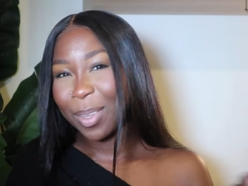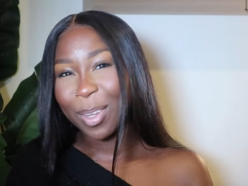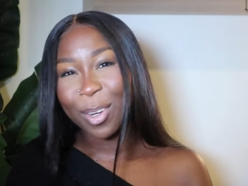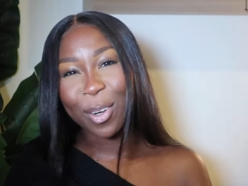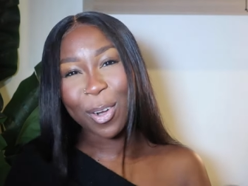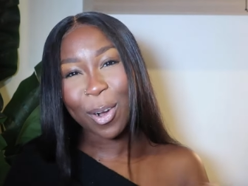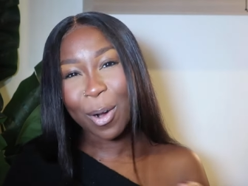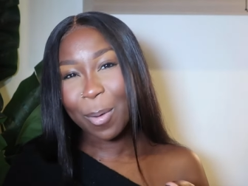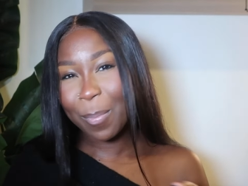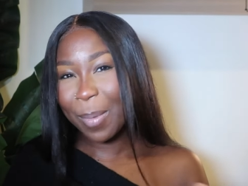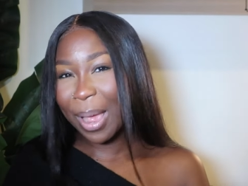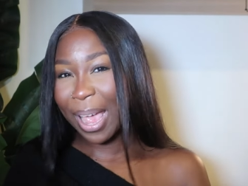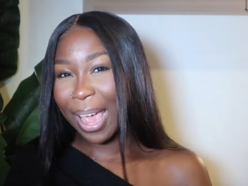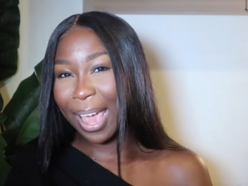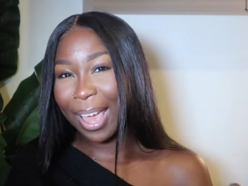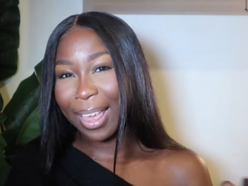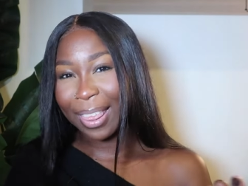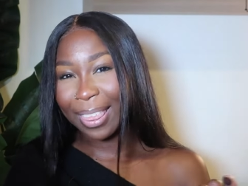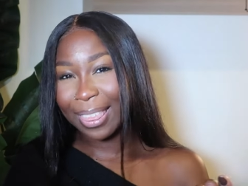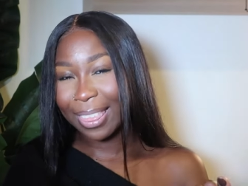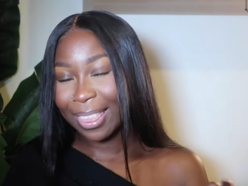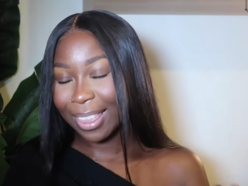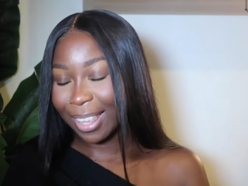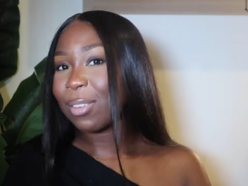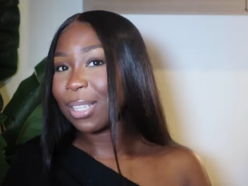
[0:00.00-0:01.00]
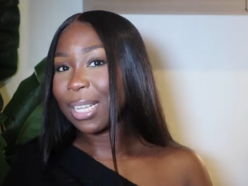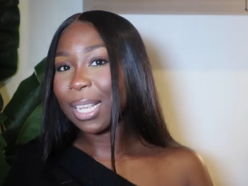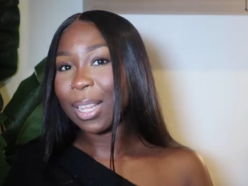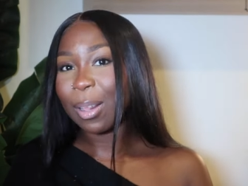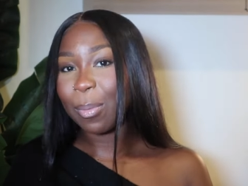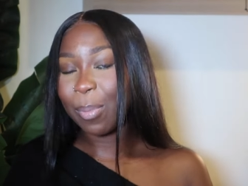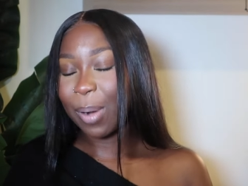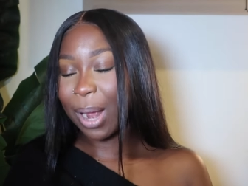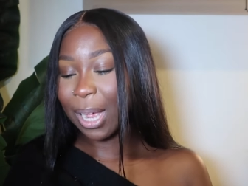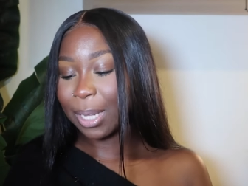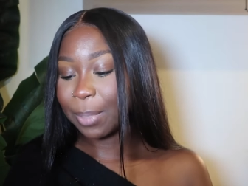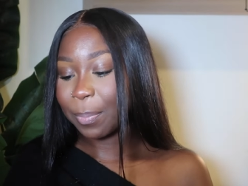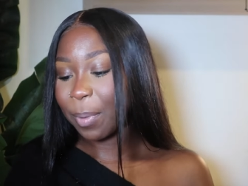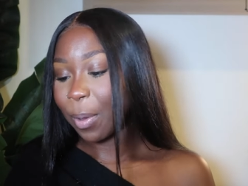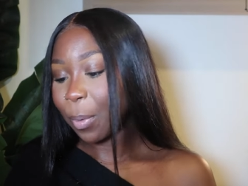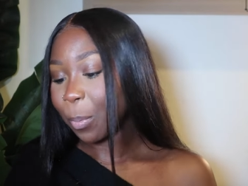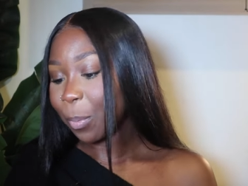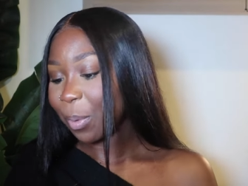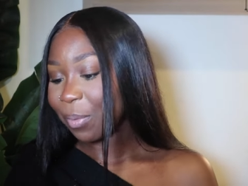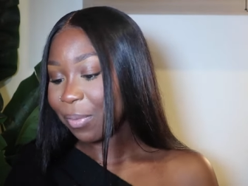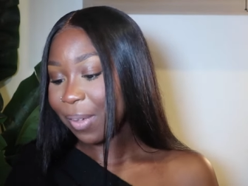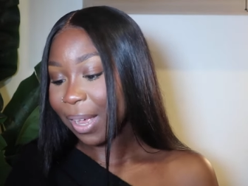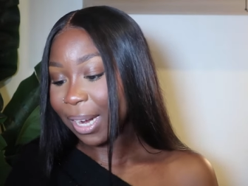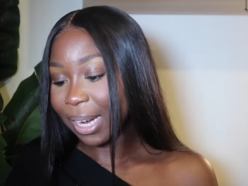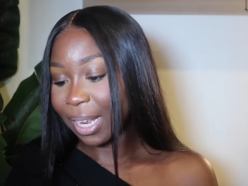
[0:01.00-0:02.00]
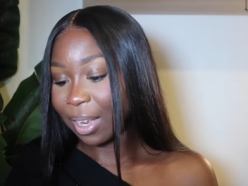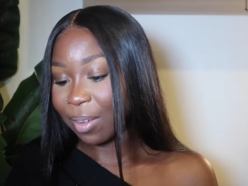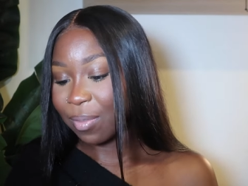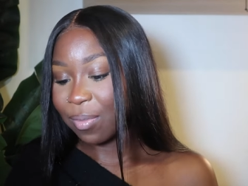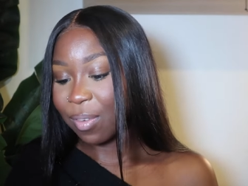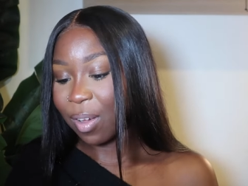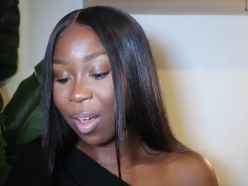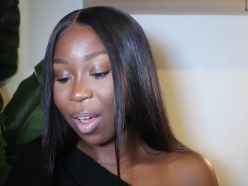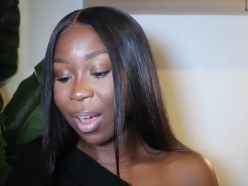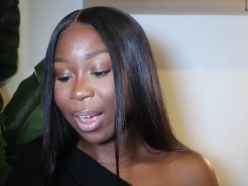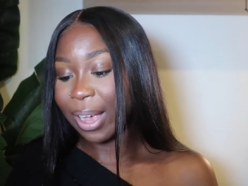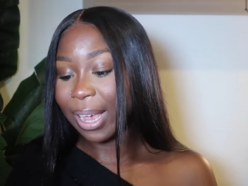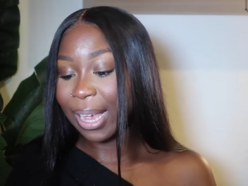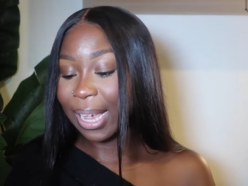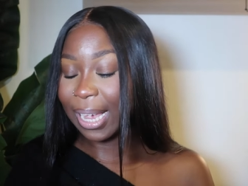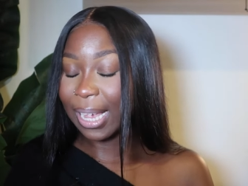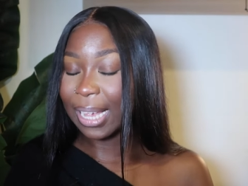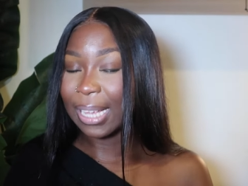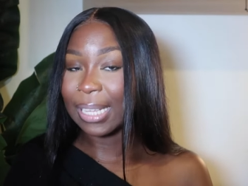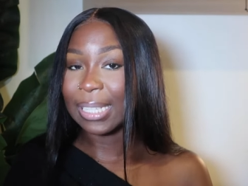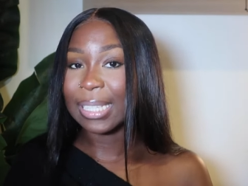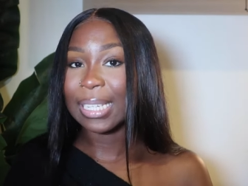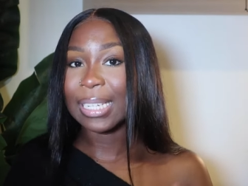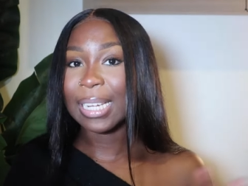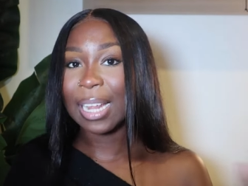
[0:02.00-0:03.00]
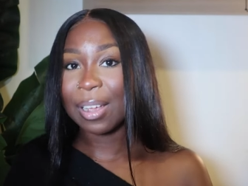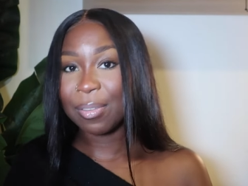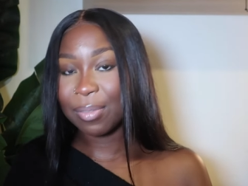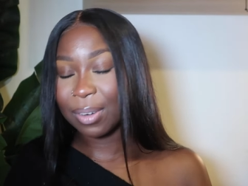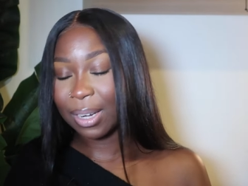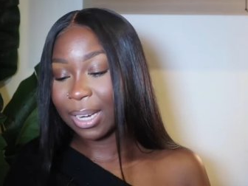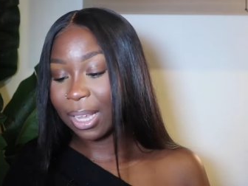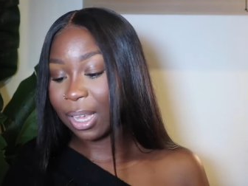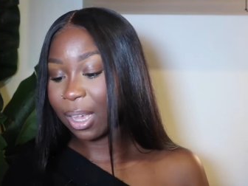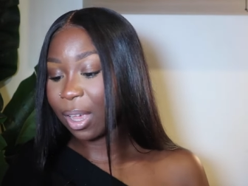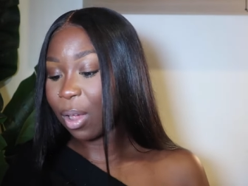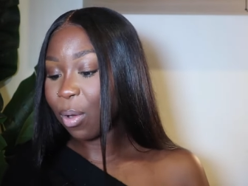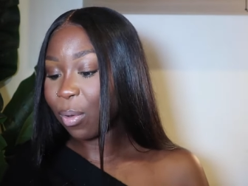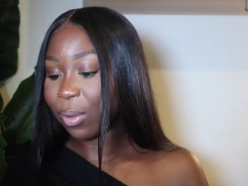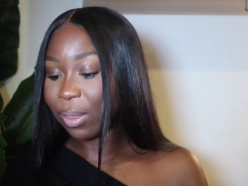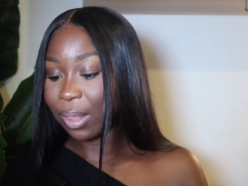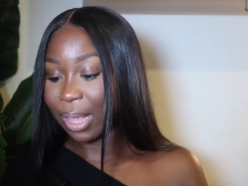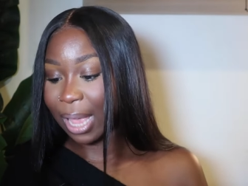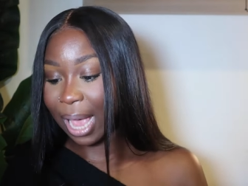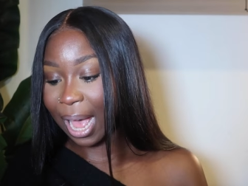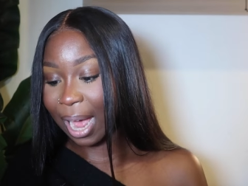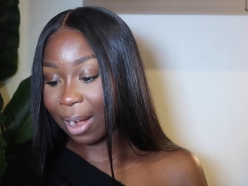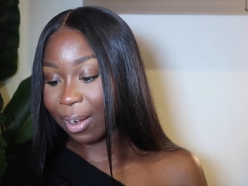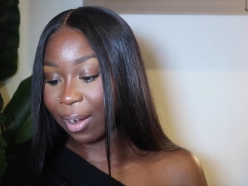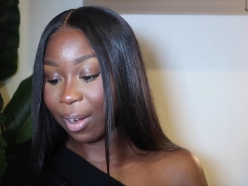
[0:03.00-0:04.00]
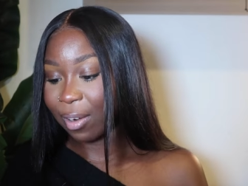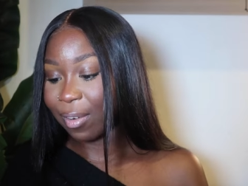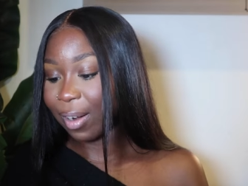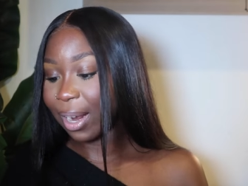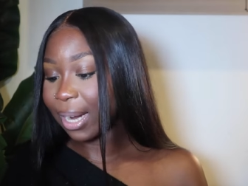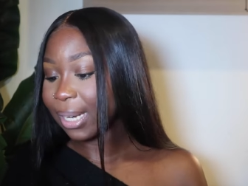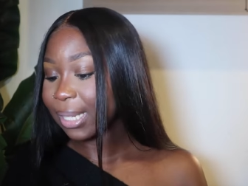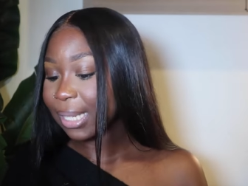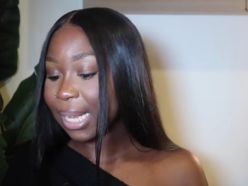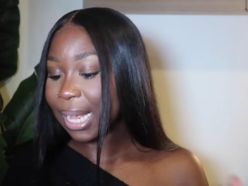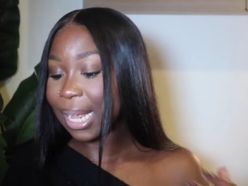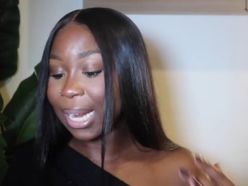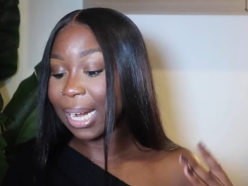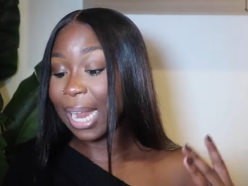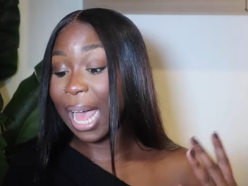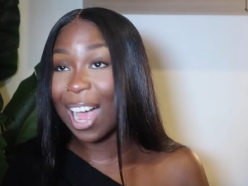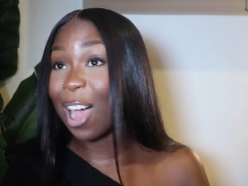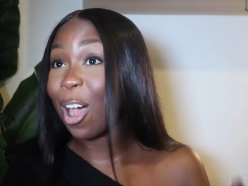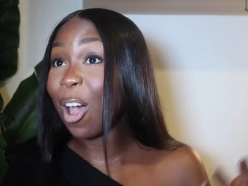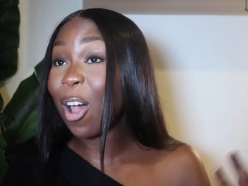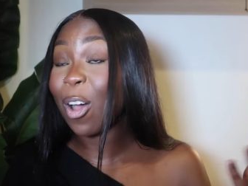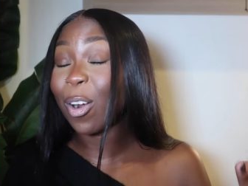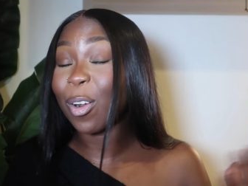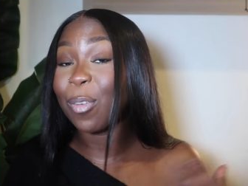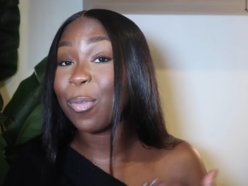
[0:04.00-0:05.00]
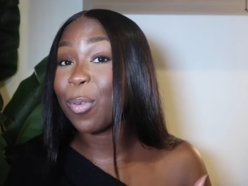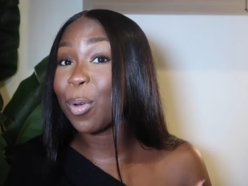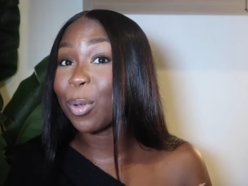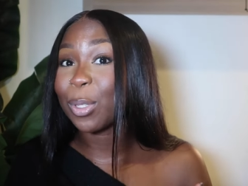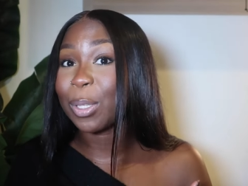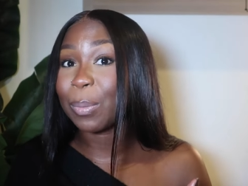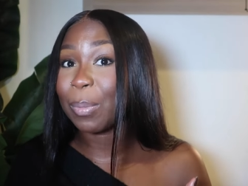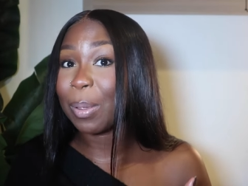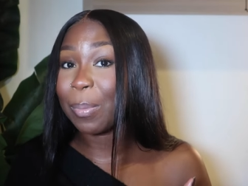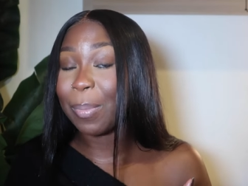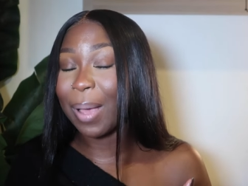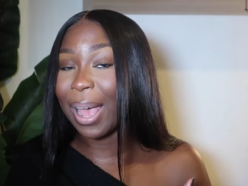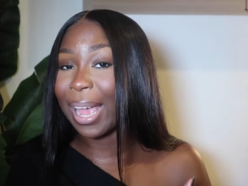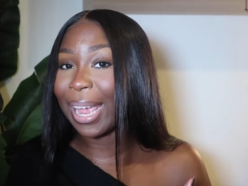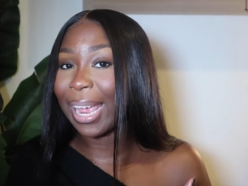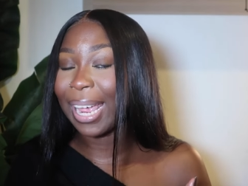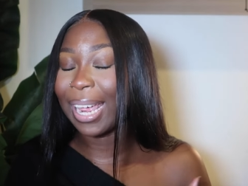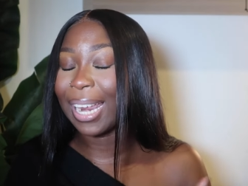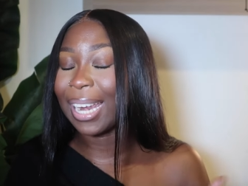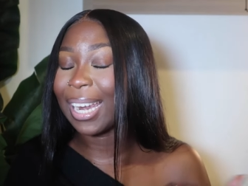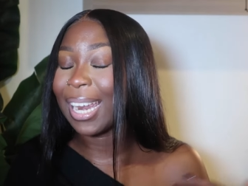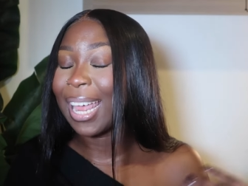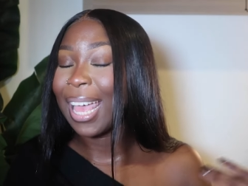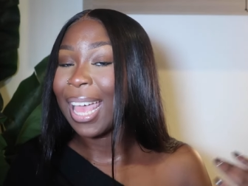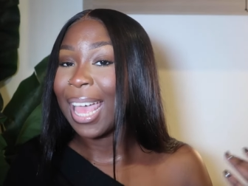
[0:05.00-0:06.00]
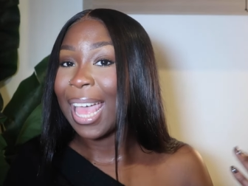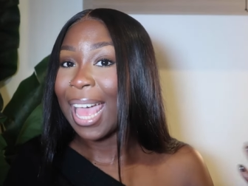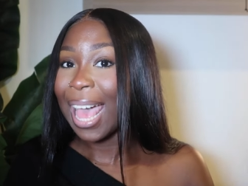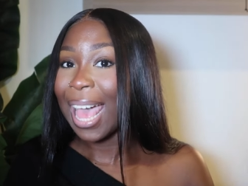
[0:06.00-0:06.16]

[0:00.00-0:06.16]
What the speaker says: Girl math. Obviously the price point with Hanifa is definitely on the higher end, and I can't afford to be buying